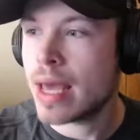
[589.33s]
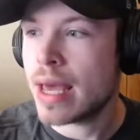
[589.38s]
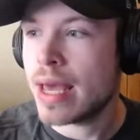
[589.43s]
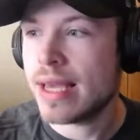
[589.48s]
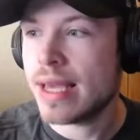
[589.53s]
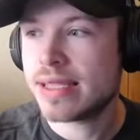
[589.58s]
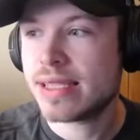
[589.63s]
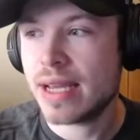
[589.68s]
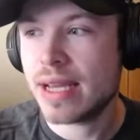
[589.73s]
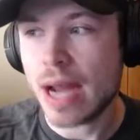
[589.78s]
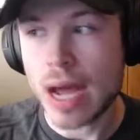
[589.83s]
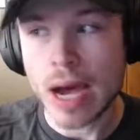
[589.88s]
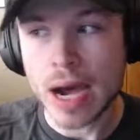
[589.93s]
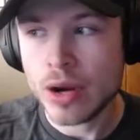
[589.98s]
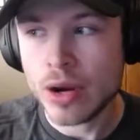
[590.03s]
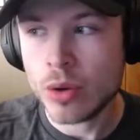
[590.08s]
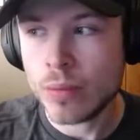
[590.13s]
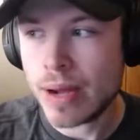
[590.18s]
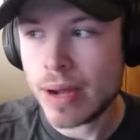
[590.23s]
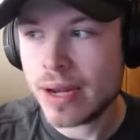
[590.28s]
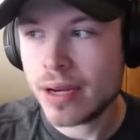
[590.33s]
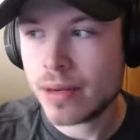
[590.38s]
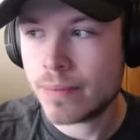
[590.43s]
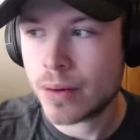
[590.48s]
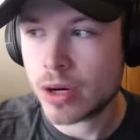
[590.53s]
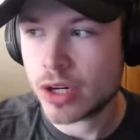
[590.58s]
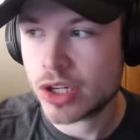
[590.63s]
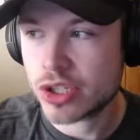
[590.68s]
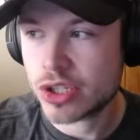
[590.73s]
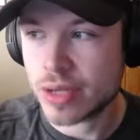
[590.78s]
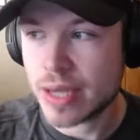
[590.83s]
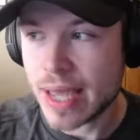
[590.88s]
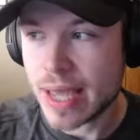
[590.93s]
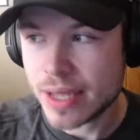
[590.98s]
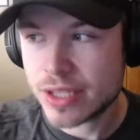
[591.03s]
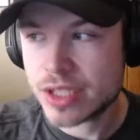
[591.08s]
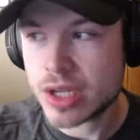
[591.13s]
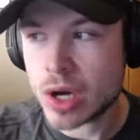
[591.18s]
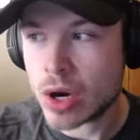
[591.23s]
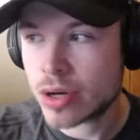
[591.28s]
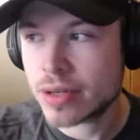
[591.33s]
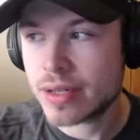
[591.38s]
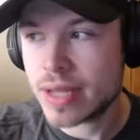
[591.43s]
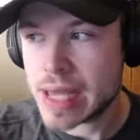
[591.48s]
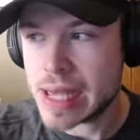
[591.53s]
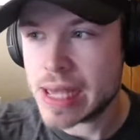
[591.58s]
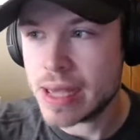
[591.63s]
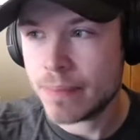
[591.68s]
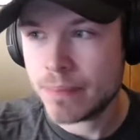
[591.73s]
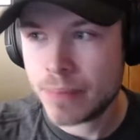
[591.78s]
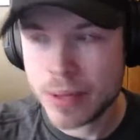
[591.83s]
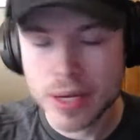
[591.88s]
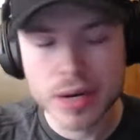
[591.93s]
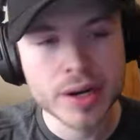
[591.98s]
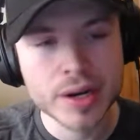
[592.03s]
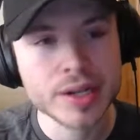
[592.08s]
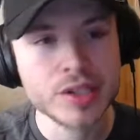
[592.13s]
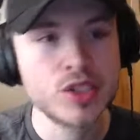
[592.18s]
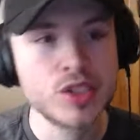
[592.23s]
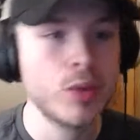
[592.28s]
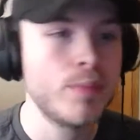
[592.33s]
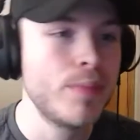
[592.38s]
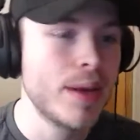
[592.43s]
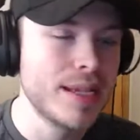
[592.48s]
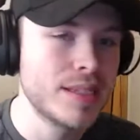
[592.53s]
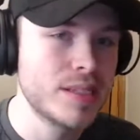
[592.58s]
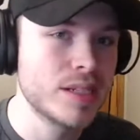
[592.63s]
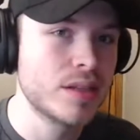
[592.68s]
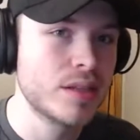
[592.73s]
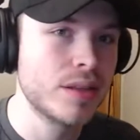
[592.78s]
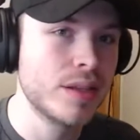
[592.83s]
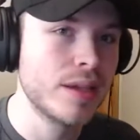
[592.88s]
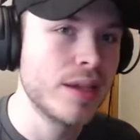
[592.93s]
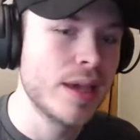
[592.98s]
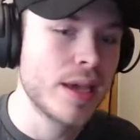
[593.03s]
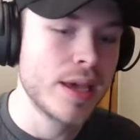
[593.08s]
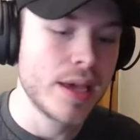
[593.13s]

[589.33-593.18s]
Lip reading: He said, I don't mind it personally. It's hard to hit, period. So basically,